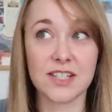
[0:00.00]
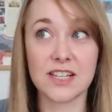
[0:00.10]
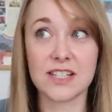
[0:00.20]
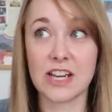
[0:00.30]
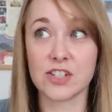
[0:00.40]
of
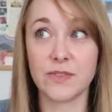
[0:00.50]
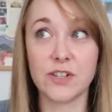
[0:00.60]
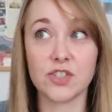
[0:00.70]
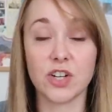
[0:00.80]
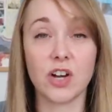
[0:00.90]
destash
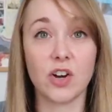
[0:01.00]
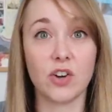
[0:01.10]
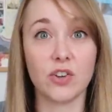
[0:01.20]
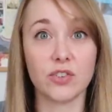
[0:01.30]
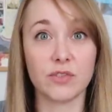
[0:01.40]
feature
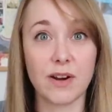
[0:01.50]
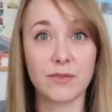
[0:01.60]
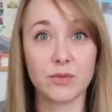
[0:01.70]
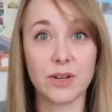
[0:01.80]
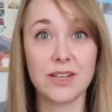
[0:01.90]
on
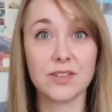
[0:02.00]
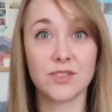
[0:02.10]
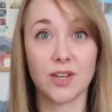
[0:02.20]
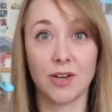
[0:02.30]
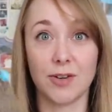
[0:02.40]
Ravelry.
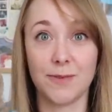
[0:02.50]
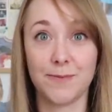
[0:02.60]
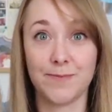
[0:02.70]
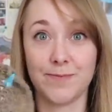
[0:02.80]
So